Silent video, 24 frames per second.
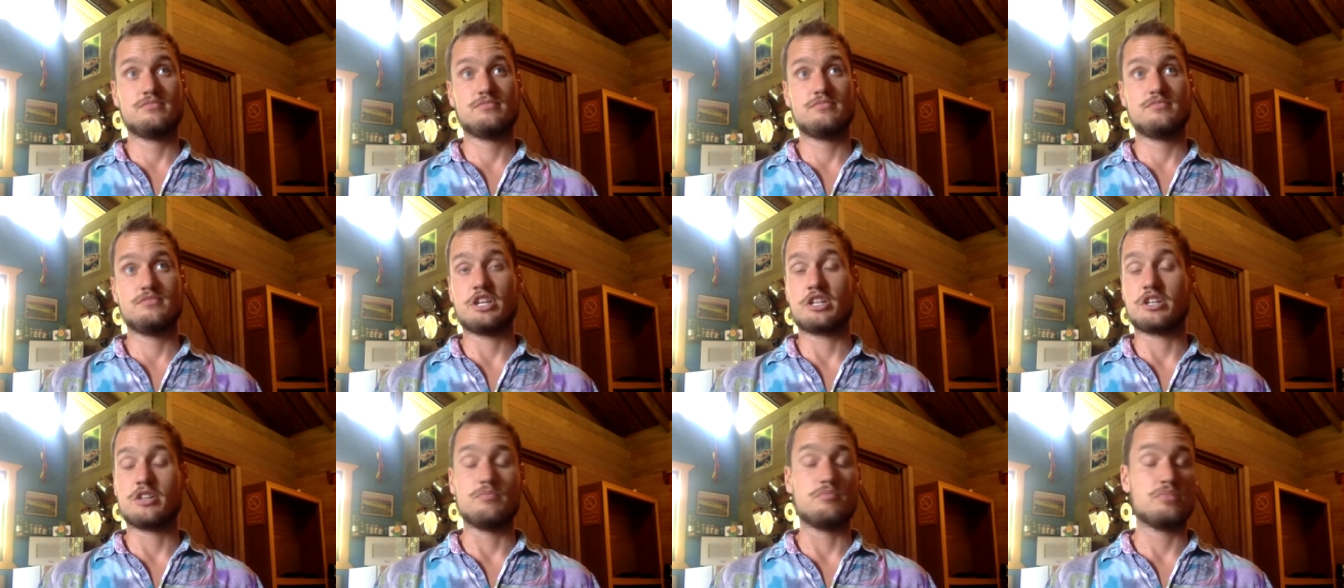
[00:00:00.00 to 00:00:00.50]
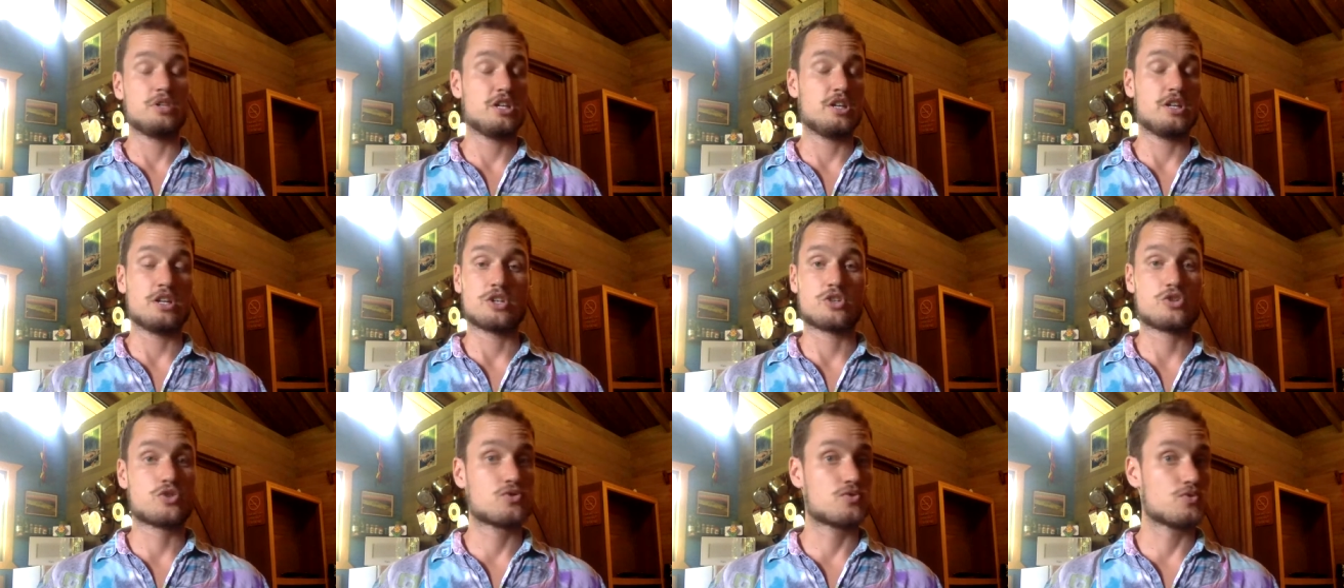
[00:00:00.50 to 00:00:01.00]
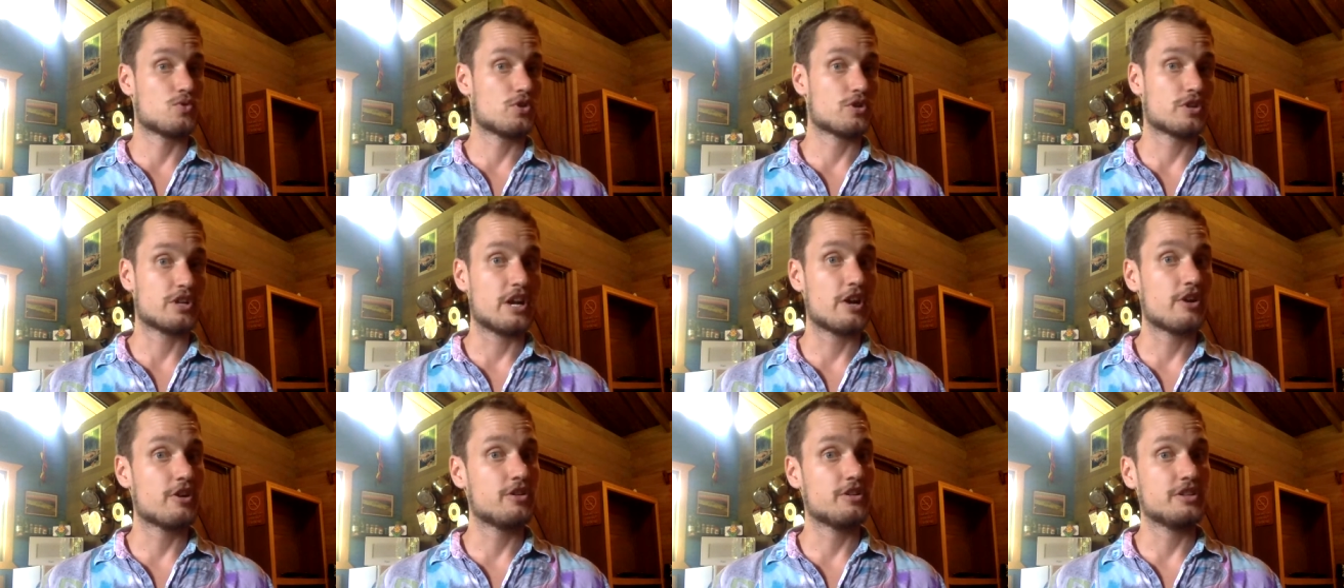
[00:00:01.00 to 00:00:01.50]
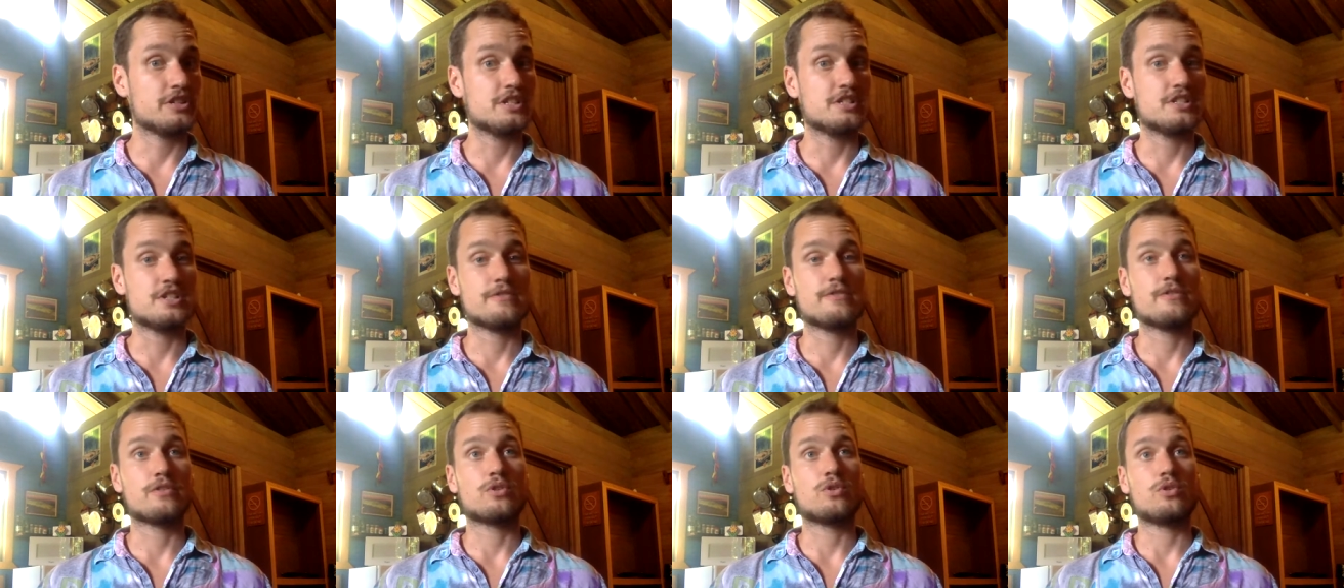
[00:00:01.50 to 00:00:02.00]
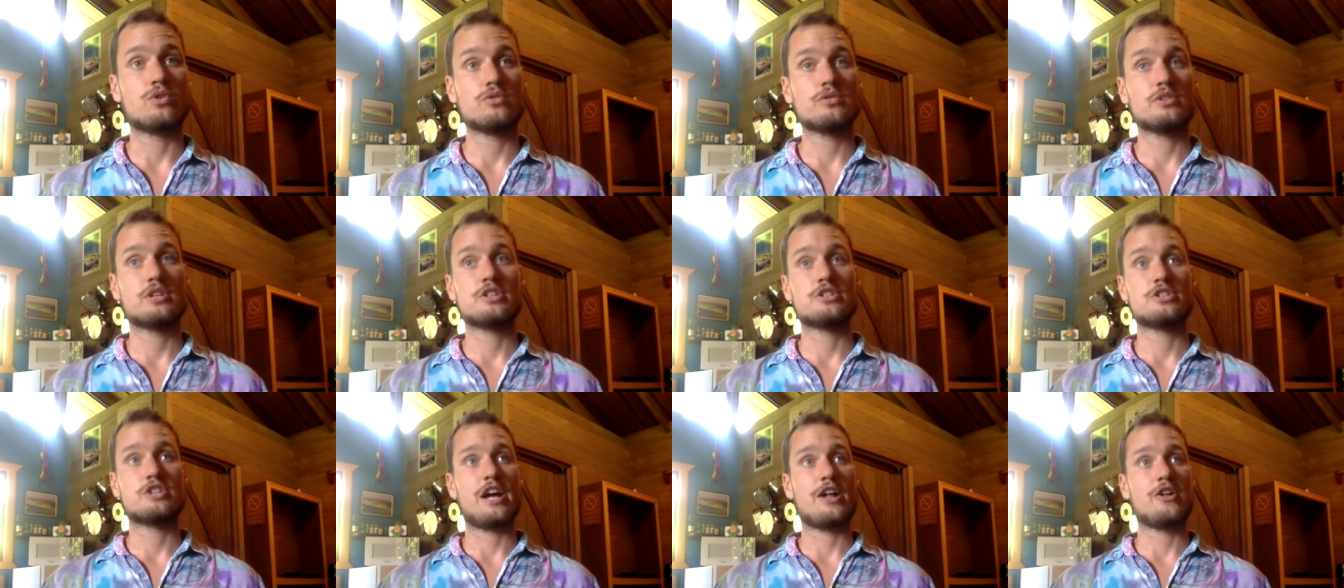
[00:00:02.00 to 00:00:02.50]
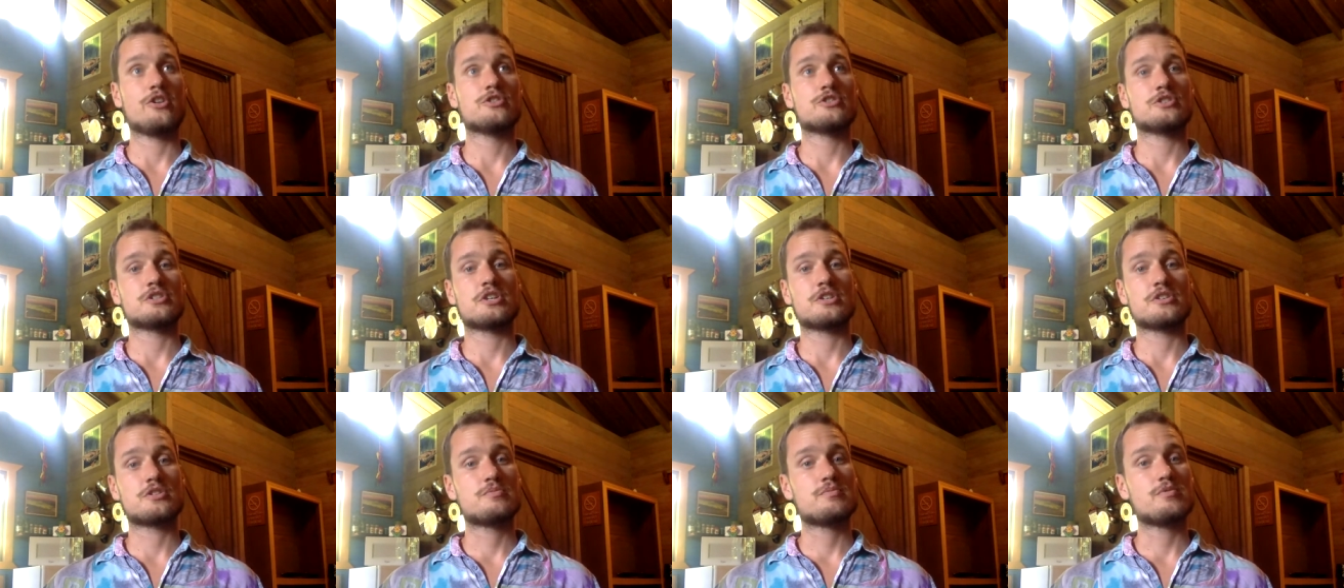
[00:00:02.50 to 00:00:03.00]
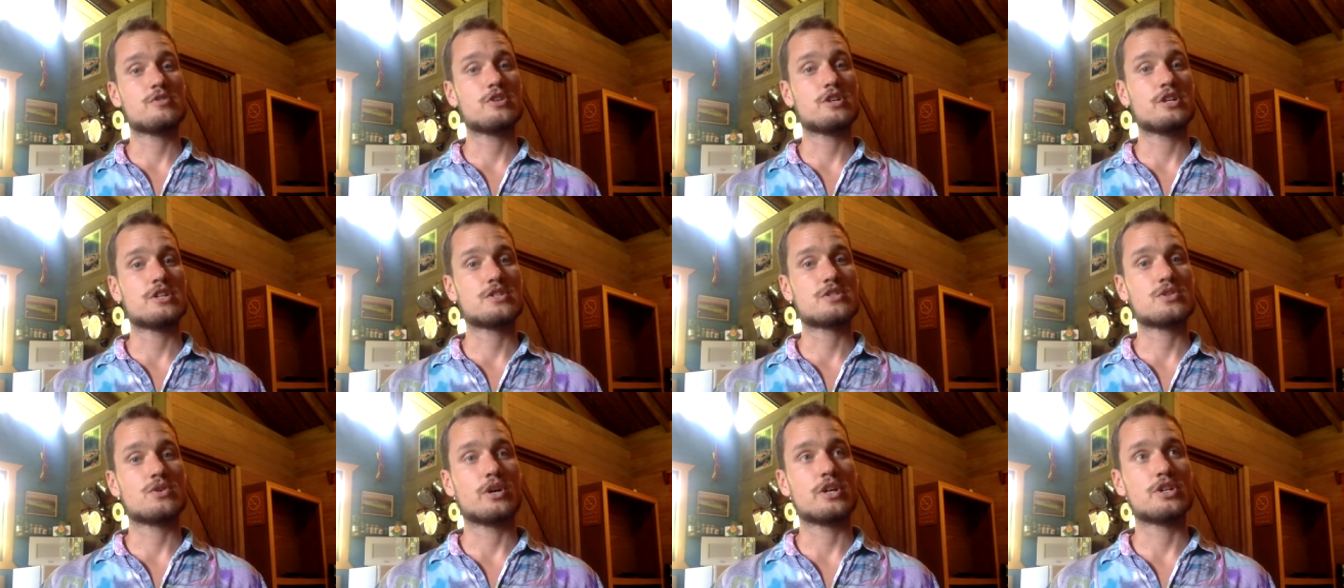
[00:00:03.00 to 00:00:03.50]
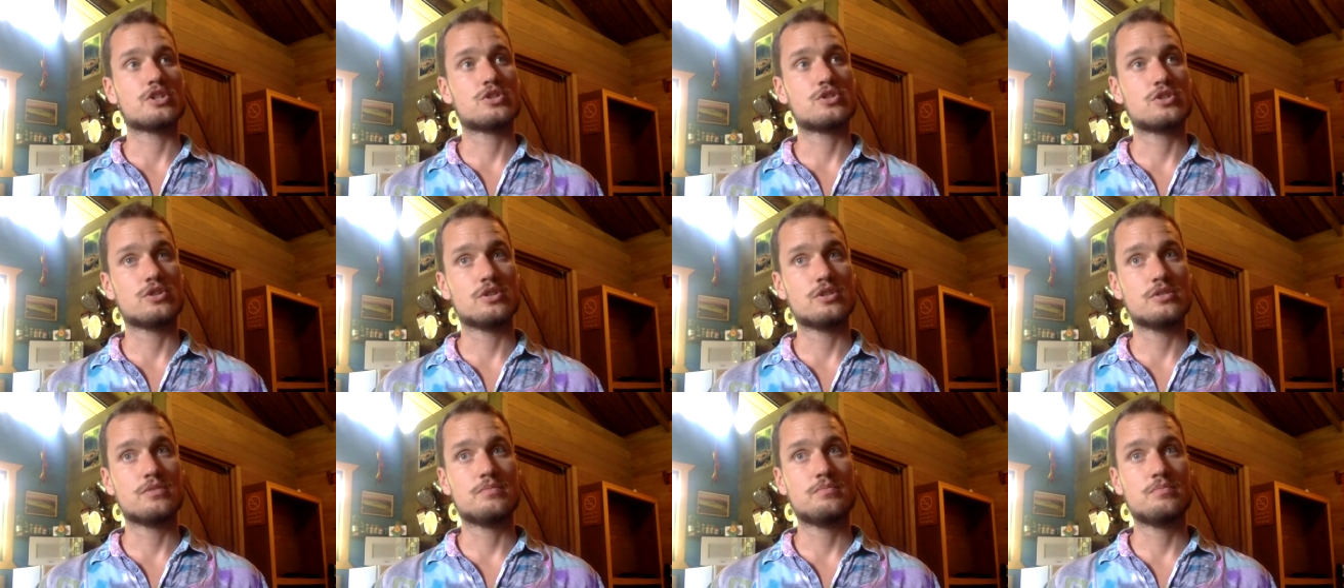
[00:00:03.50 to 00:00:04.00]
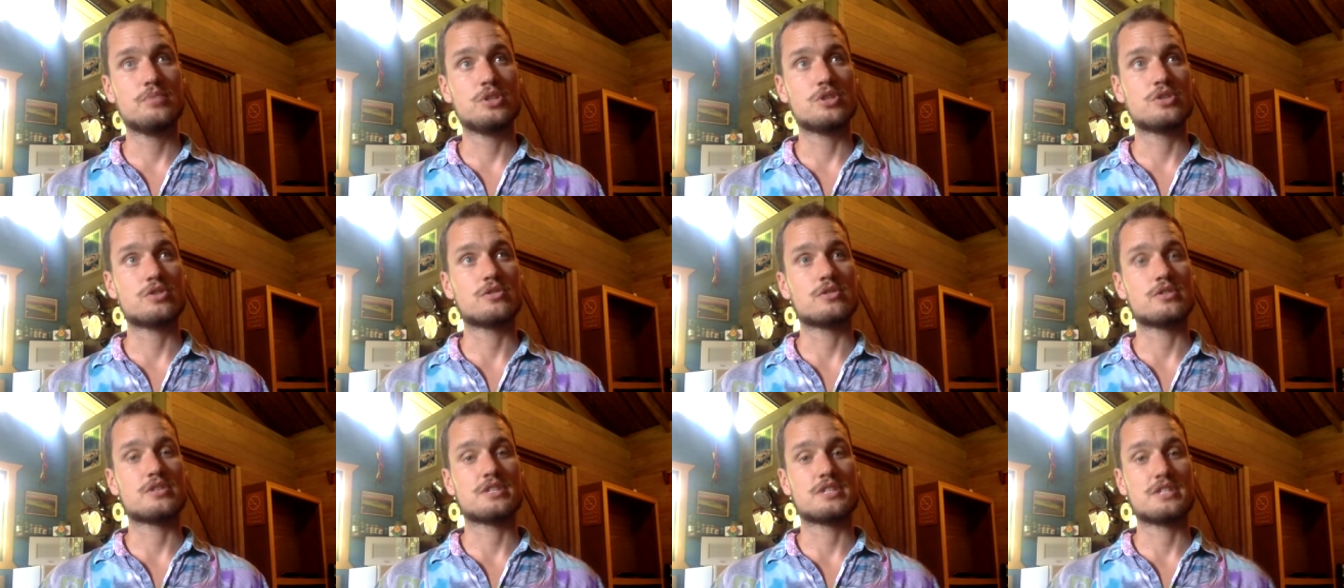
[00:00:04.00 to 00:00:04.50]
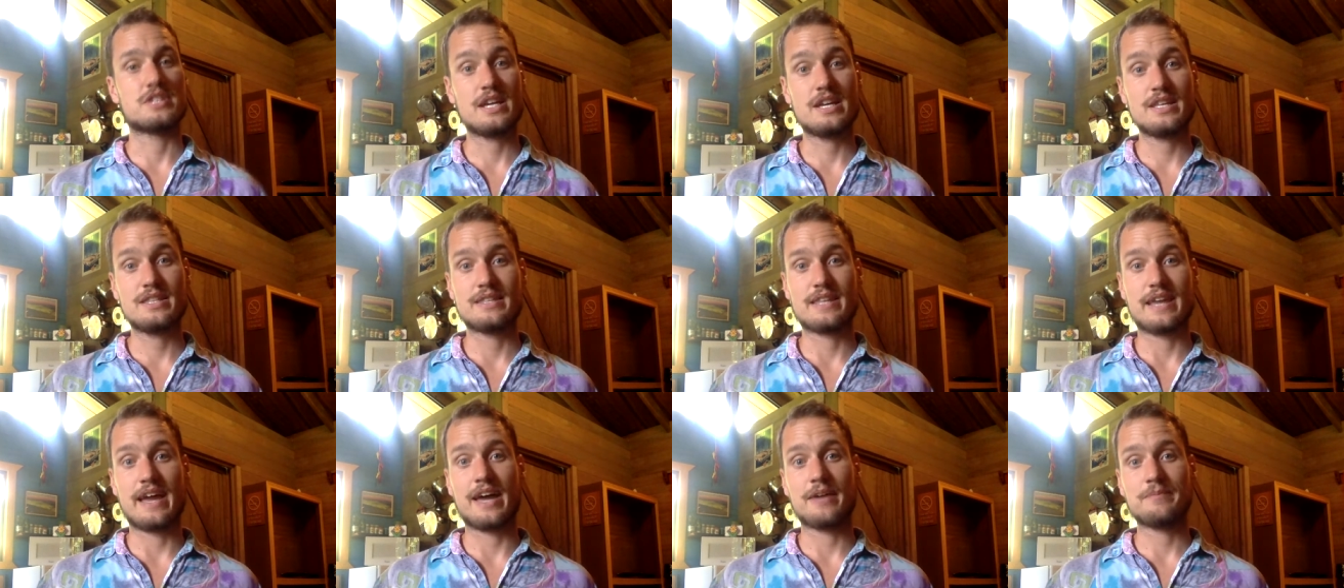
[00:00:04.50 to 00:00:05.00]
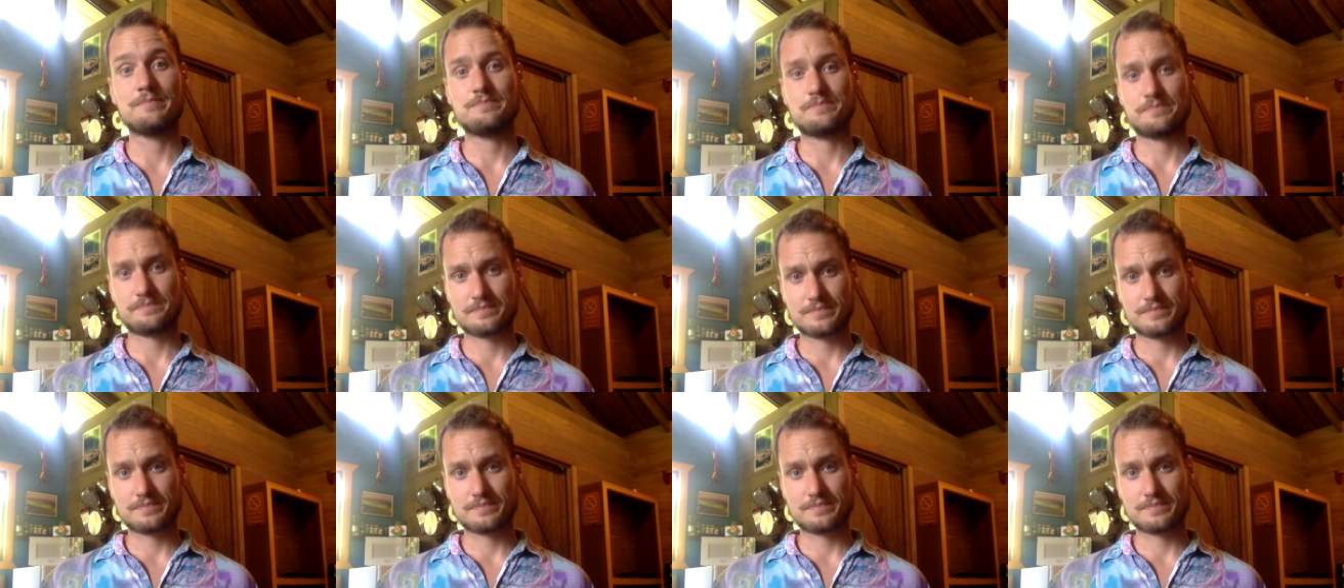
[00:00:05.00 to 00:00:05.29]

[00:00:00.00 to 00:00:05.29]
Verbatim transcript: it can be an extraordinarily difficult and challenging experience so i should be sure to state that